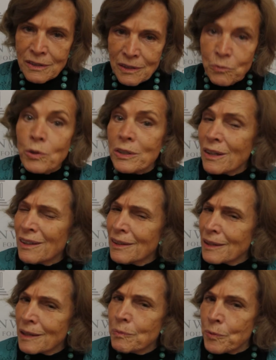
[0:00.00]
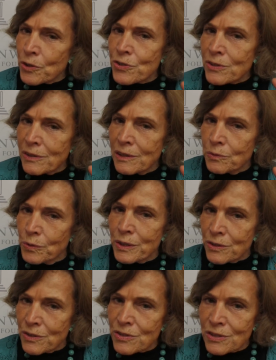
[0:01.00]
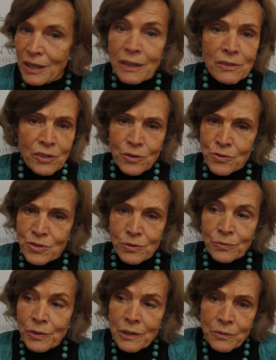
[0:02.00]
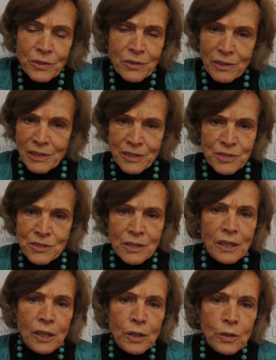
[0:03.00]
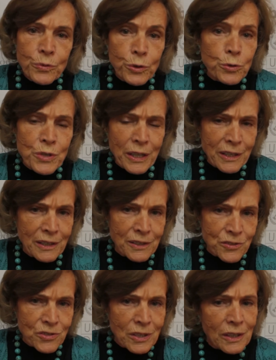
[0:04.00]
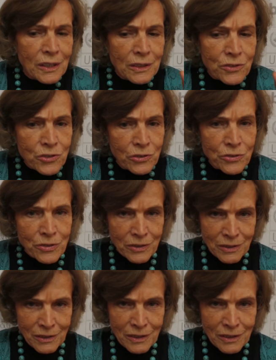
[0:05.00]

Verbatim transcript: than what I personally have witnessed, and those who have lived in the last few decades. Children